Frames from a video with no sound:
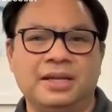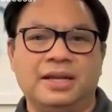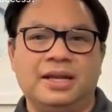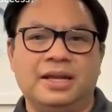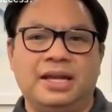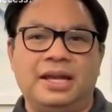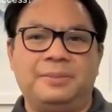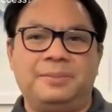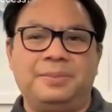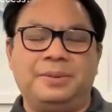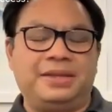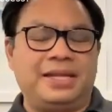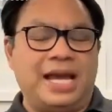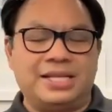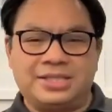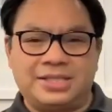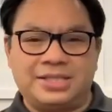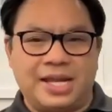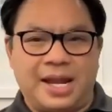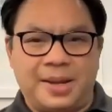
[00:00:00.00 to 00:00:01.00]
but that
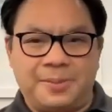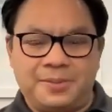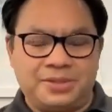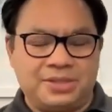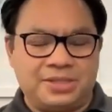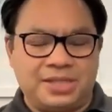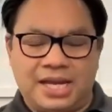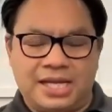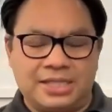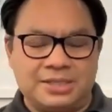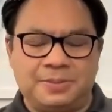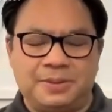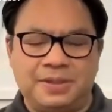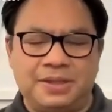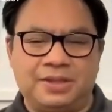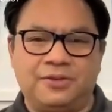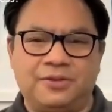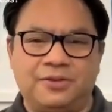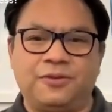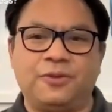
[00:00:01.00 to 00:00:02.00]
establishment has been
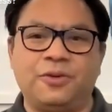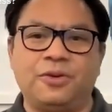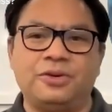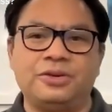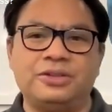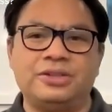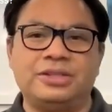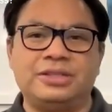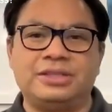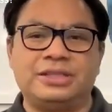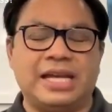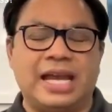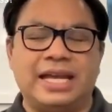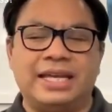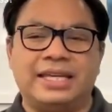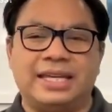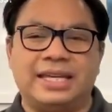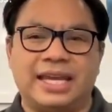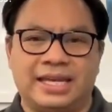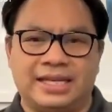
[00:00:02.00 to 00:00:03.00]
there for
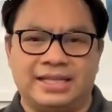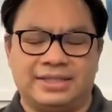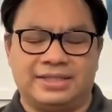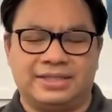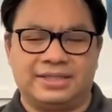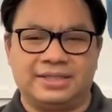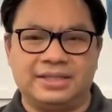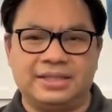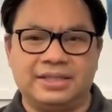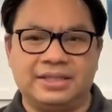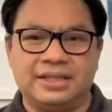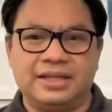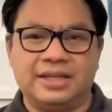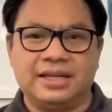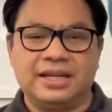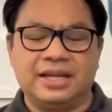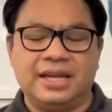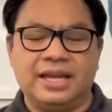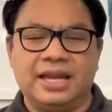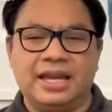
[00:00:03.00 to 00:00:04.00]
decades.
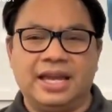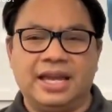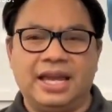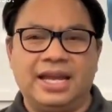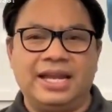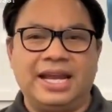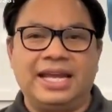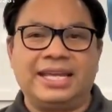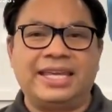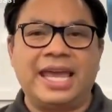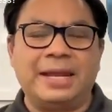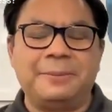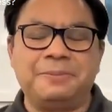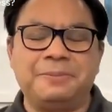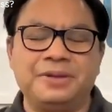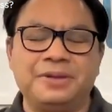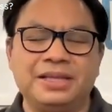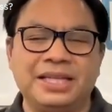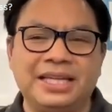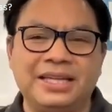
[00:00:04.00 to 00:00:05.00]
And I can't
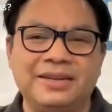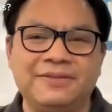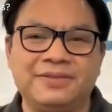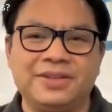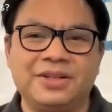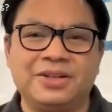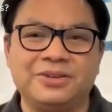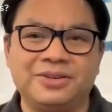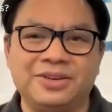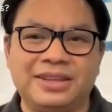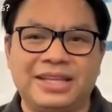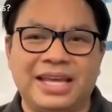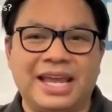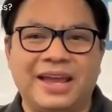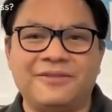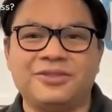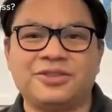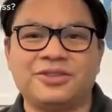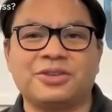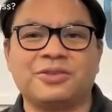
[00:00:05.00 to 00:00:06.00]
believe they
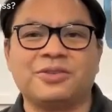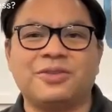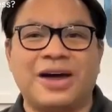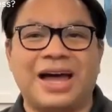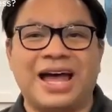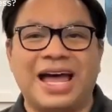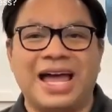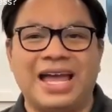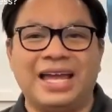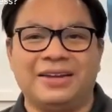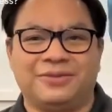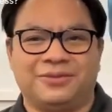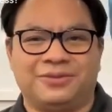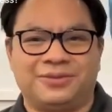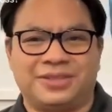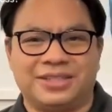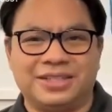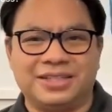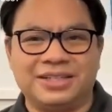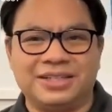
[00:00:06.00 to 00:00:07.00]
have survived,
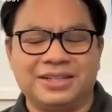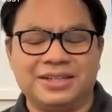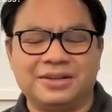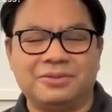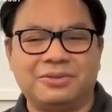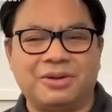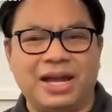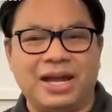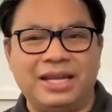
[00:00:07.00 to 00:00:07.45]
right?